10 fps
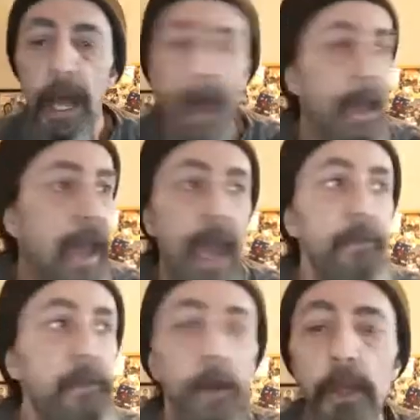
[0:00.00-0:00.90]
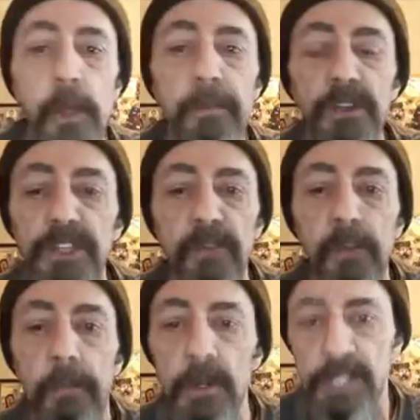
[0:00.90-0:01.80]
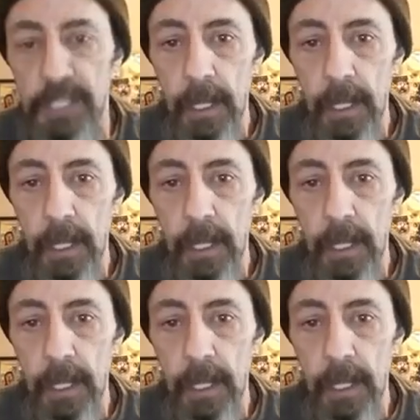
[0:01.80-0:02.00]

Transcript: I can't fill the boots of the person.